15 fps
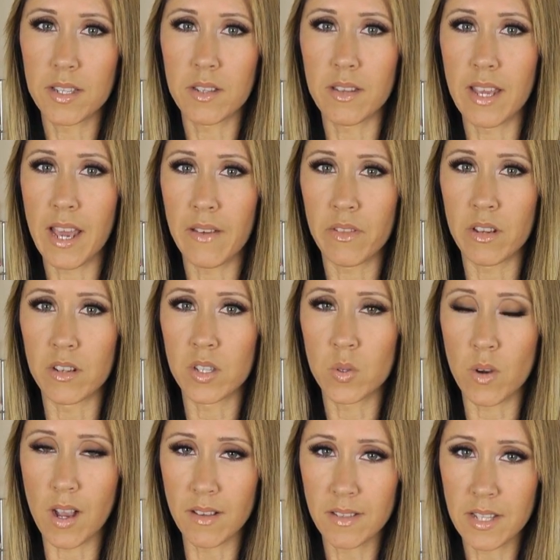So they have their
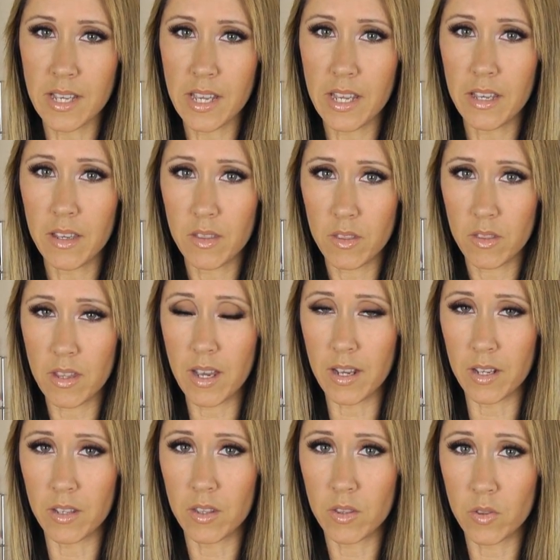Swarovski uh,